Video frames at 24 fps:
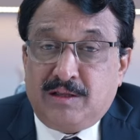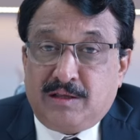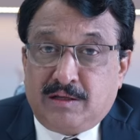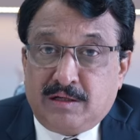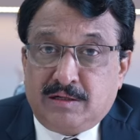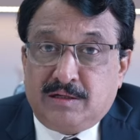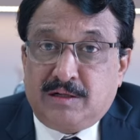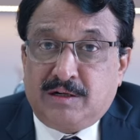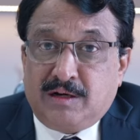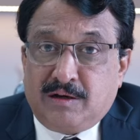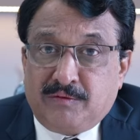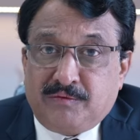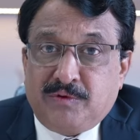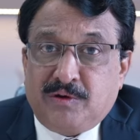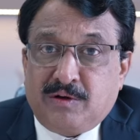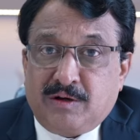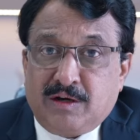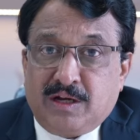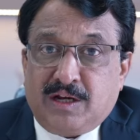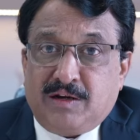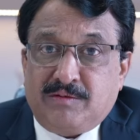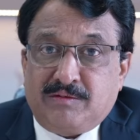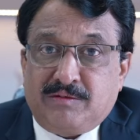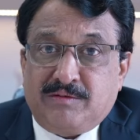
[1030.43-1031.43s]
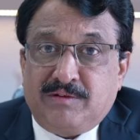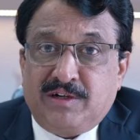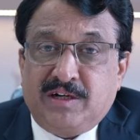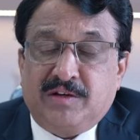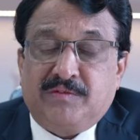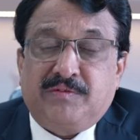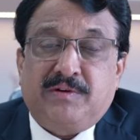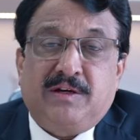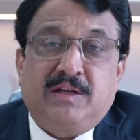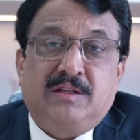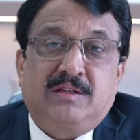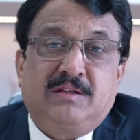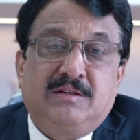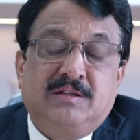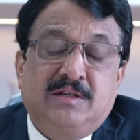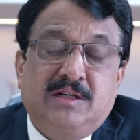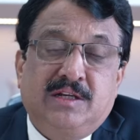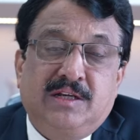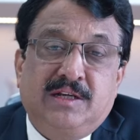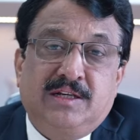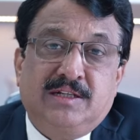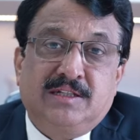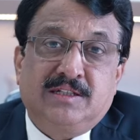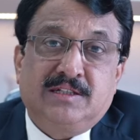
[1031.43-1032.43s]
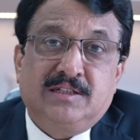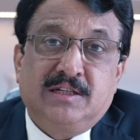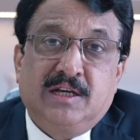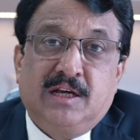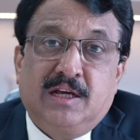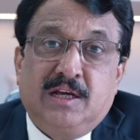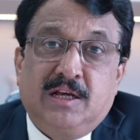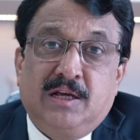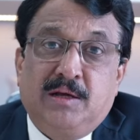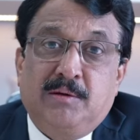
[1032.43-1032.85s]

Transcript: third of your life, 25, 30 years,